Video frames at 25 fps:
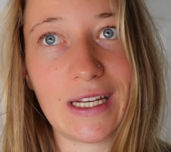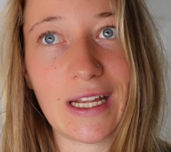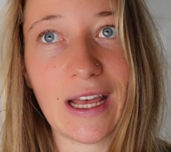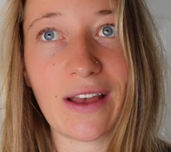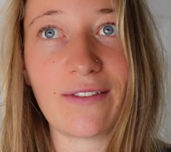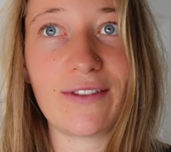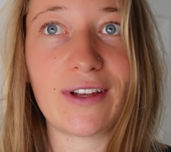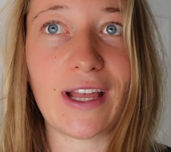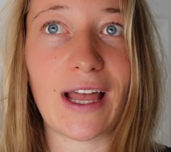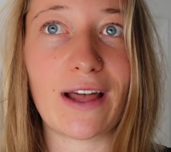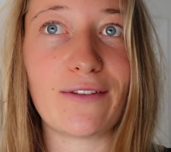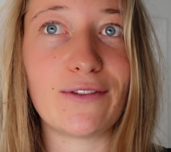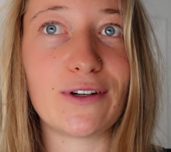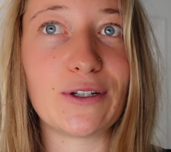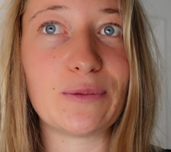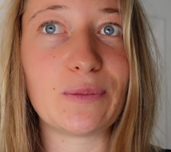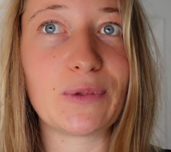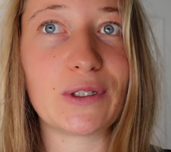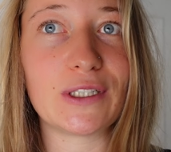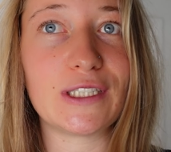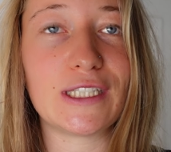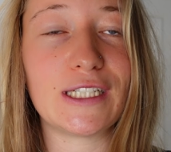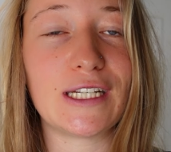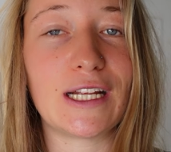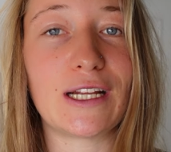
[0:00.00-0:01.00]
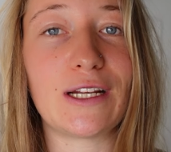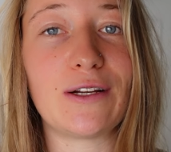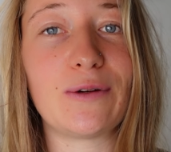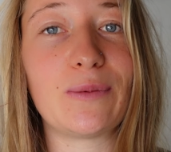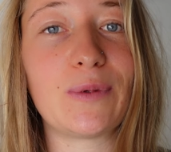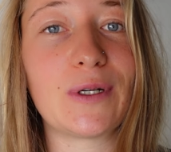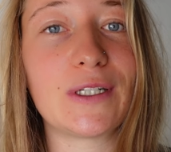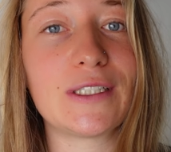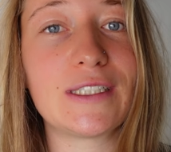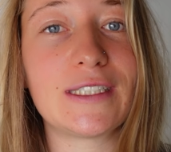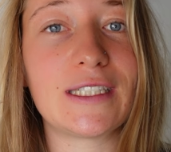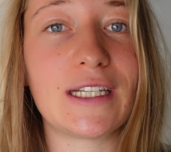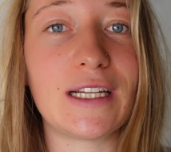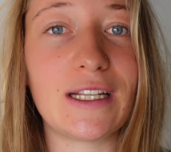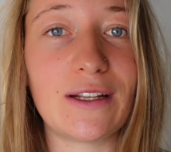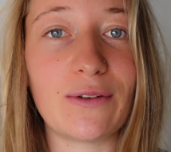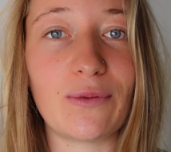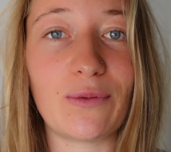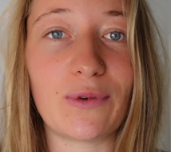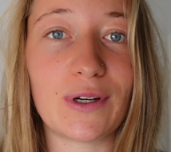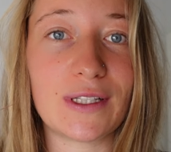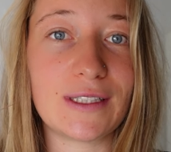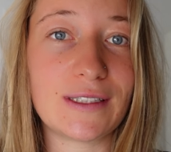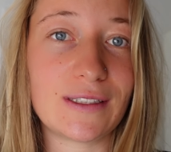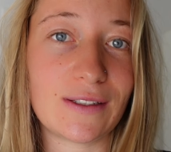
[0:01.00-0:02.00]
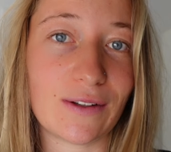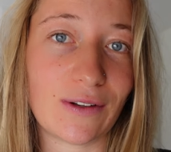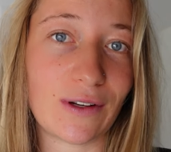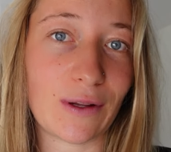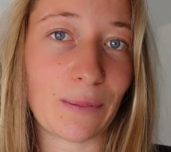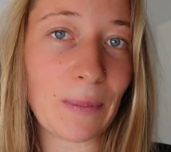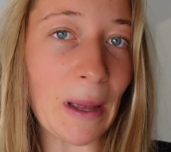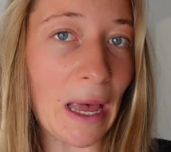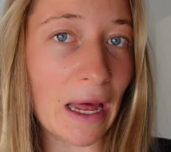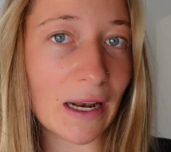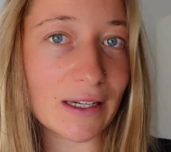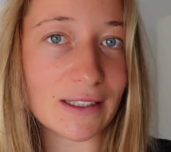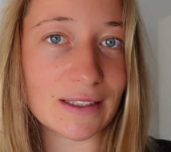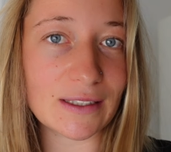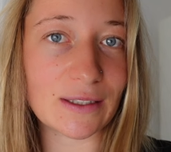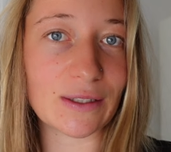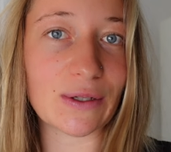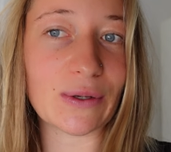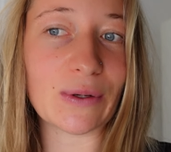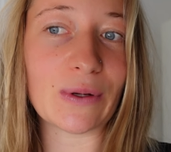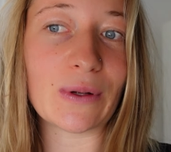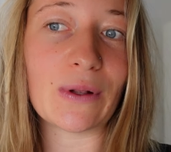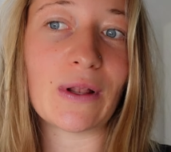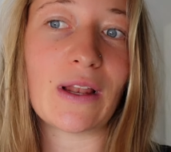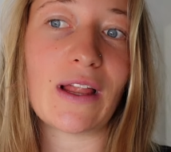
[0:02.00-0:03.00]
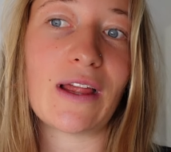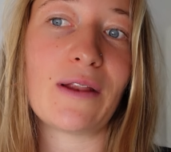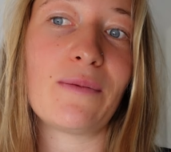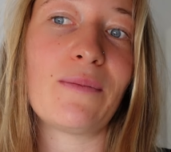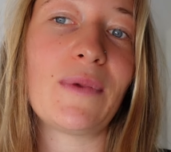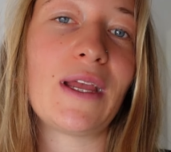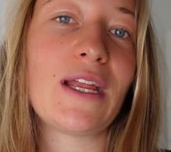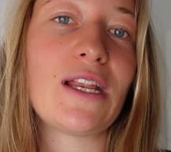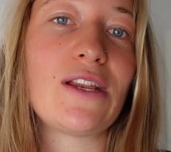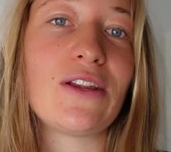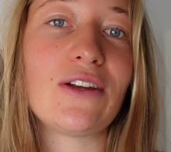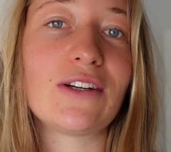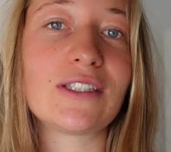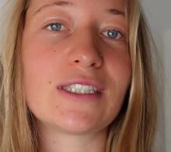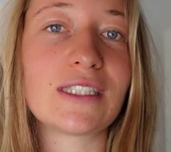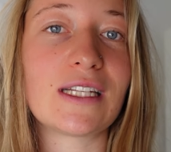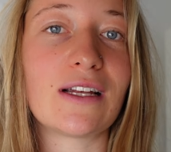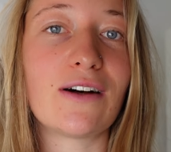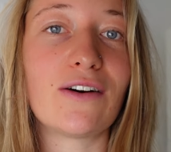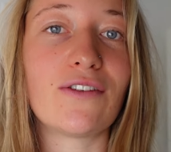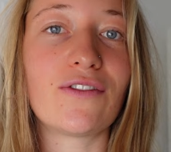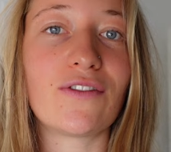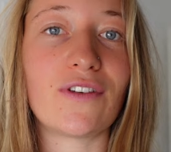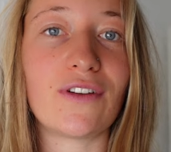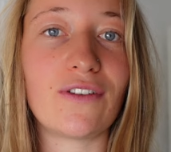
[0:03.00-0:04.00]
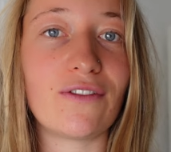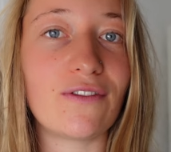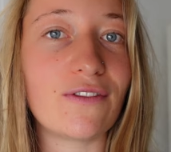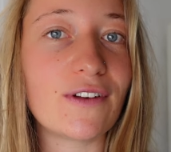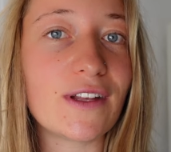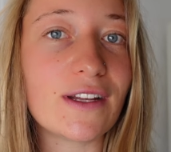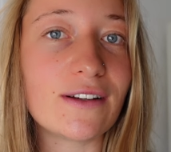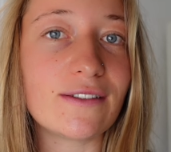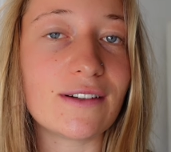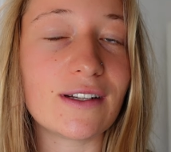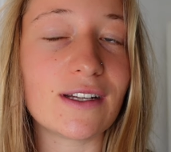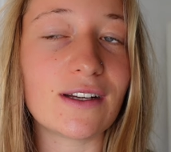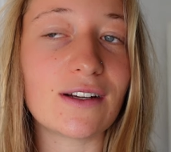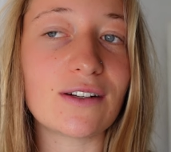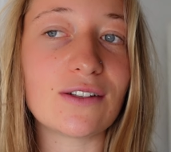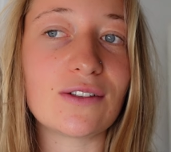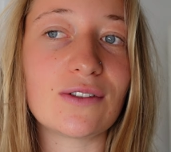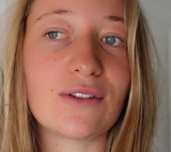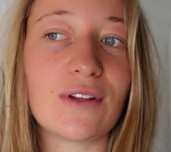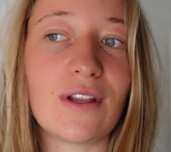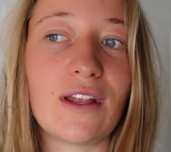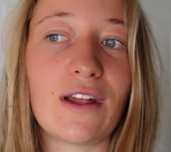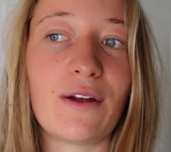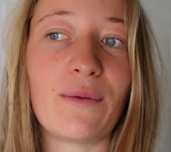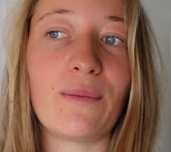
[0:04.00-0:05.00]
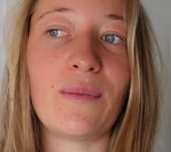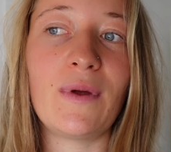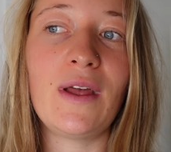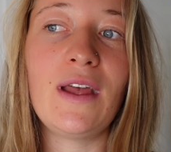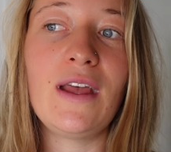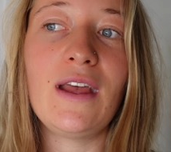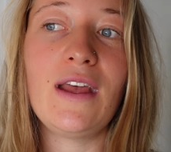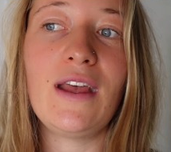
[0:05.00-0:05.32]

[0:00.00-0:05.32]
Have you ever put another person once on a pedestal and made yourself inferior to them?